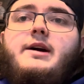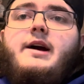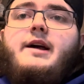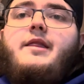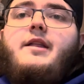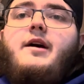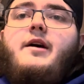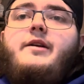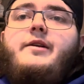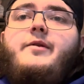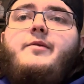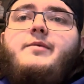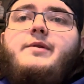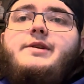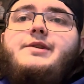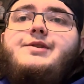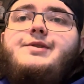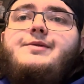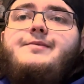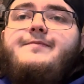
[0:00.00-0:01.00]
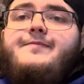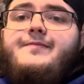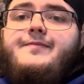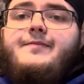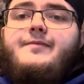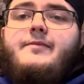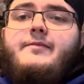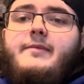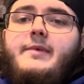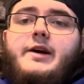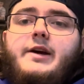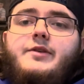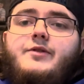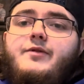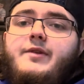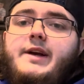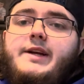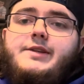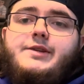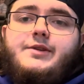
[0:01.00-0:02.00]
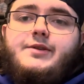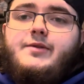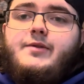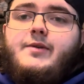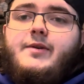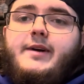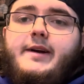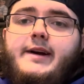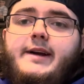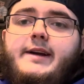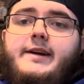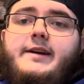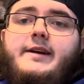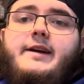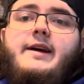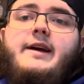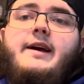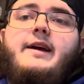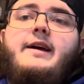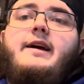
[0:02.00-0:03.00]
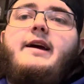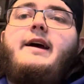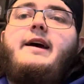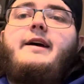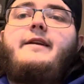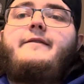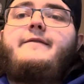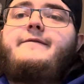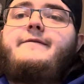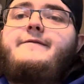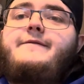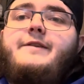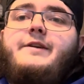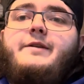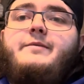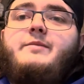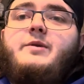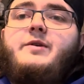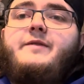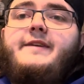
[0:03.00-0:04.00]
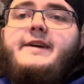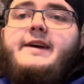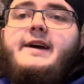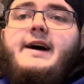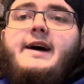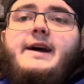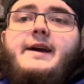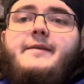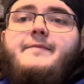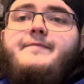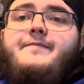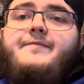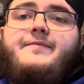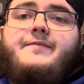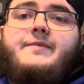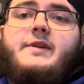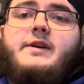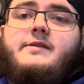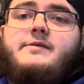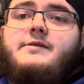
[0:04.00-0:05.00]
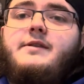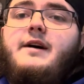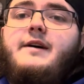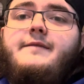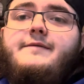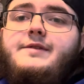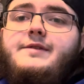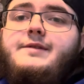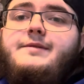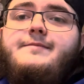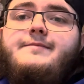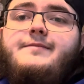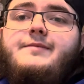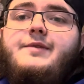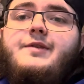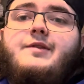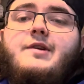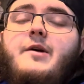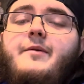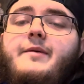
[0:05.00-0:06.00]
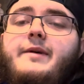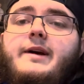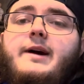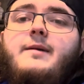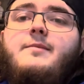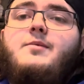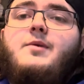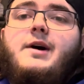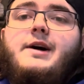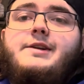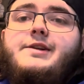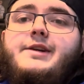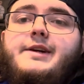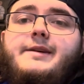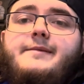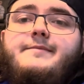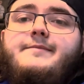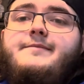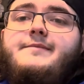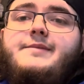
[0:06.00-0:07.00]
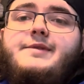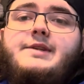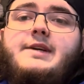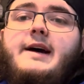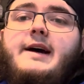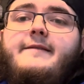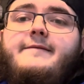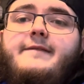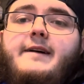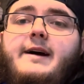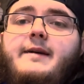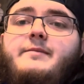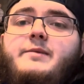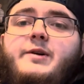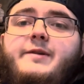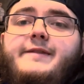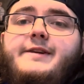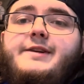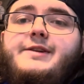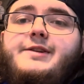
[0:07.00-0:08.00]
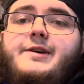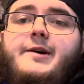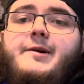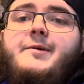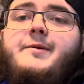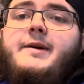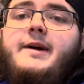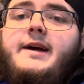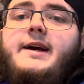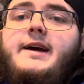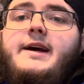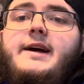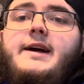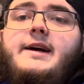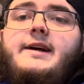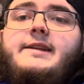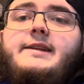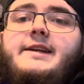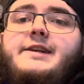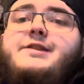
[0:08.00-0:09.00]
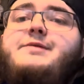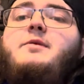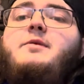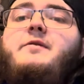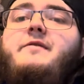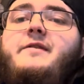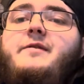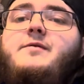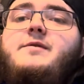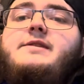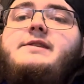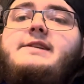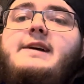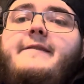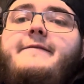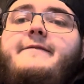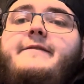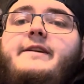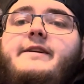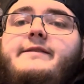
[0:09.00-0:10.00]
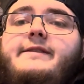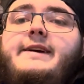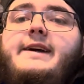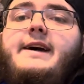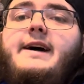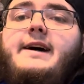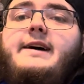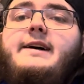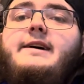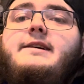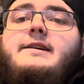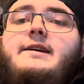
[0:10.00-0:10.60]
I thought it was a great story. And for the movie, I loved growing up watching sci fi movies, so this movie was definitely uh,